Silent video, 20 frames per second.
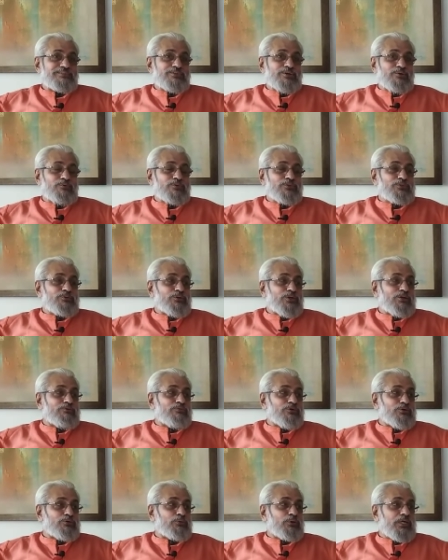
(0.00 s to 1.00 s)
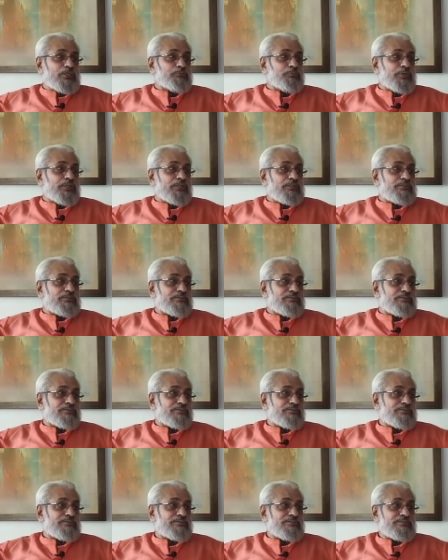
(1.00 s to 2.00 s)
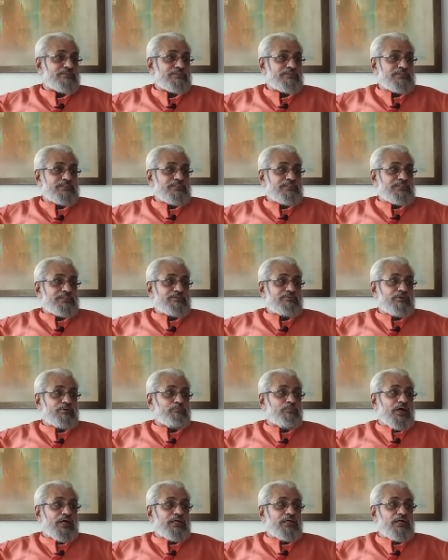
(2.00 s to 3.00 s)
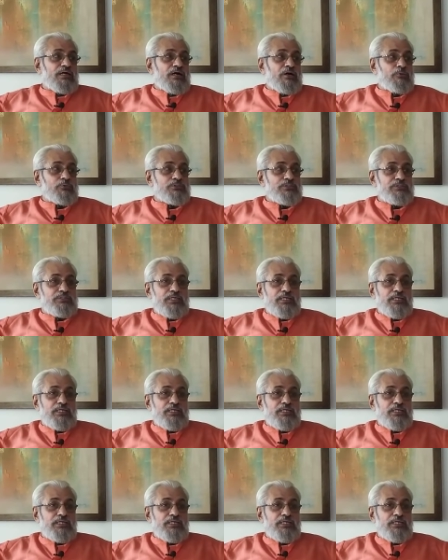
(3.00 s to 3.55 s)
You're always looking for new experiences. Even buying a house is an